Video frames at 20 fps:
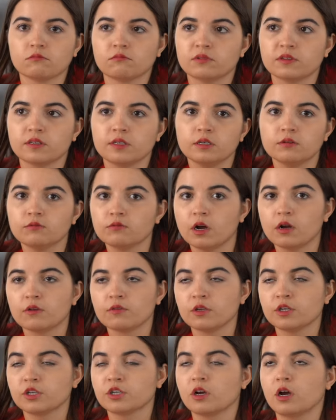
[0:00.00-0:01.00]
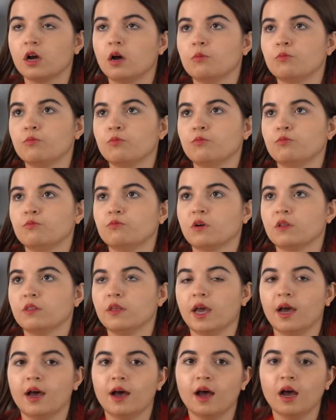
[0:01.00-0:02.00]
see around the shop what
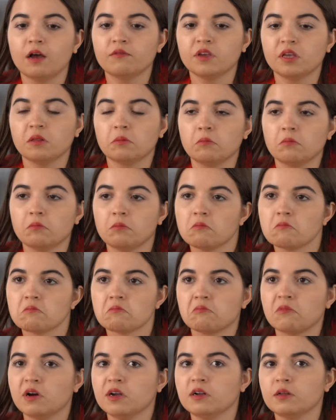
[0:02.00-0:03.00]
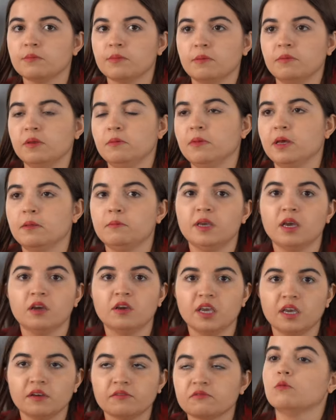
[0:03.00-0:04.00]
they have and why not maybe mail me a
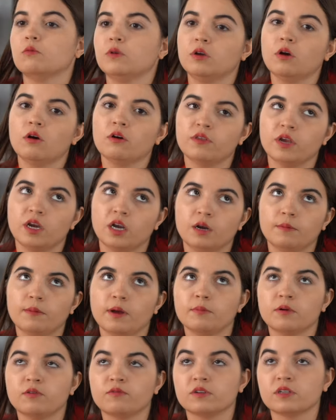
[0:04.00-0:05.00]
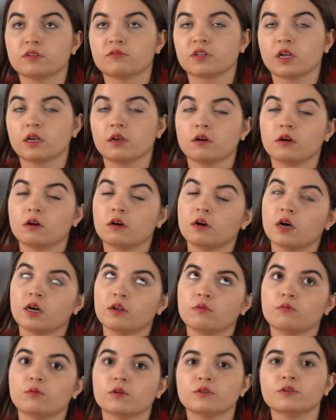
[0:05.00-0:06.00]
gift? We go there and my boyfriend was like, oh, I
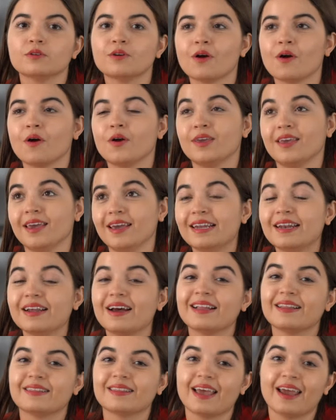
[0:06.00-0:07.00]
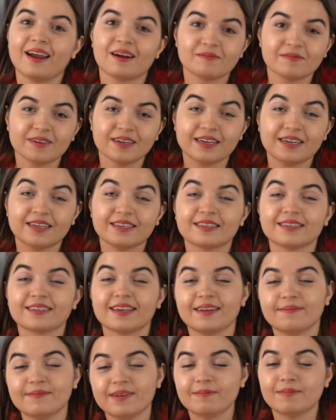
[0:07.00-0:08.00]
don't want to go again at Hermès
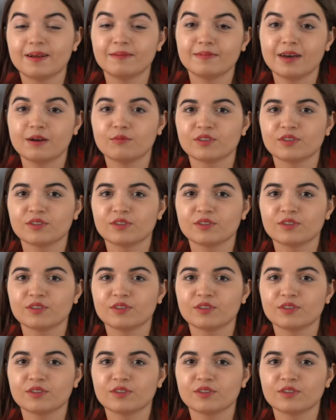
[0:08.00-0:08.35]
and blah, blah, blah. I